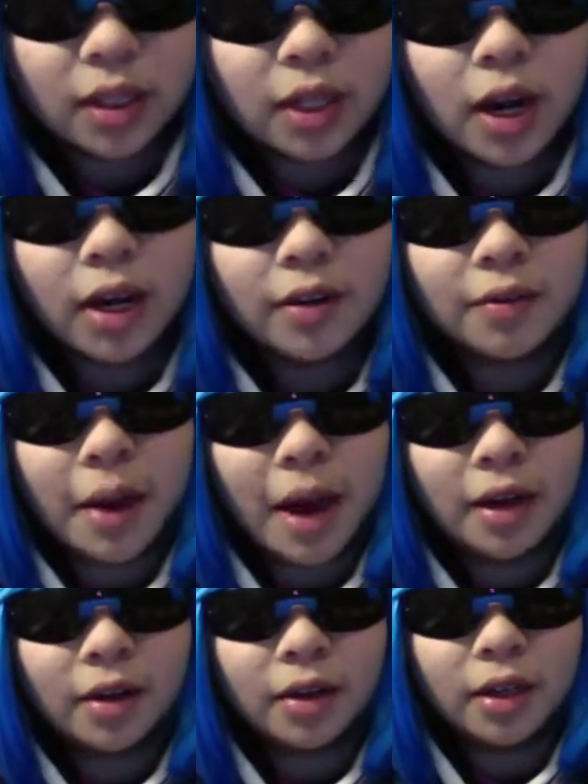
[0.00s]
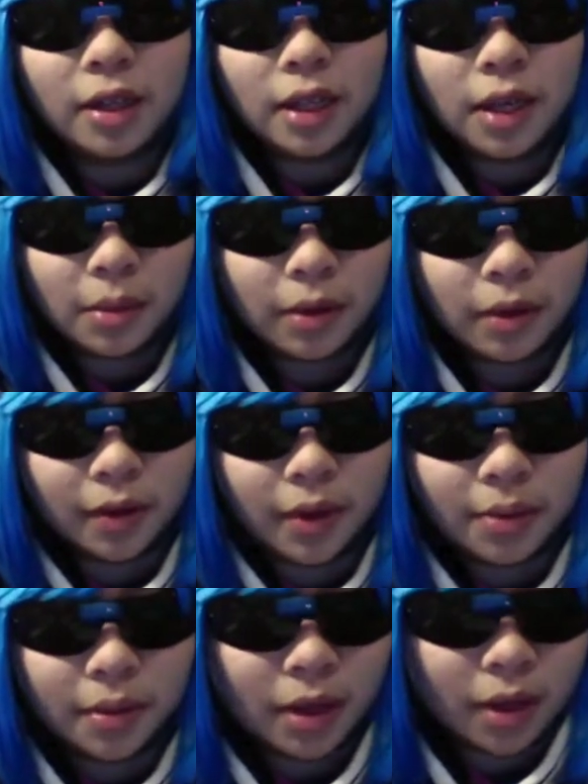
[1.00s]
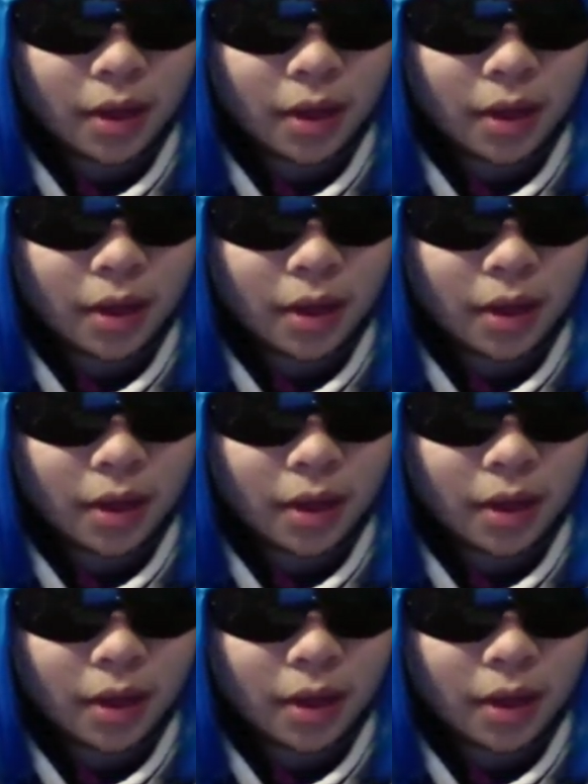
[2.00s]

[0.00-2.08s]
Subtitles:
a kind of pattern in the number of them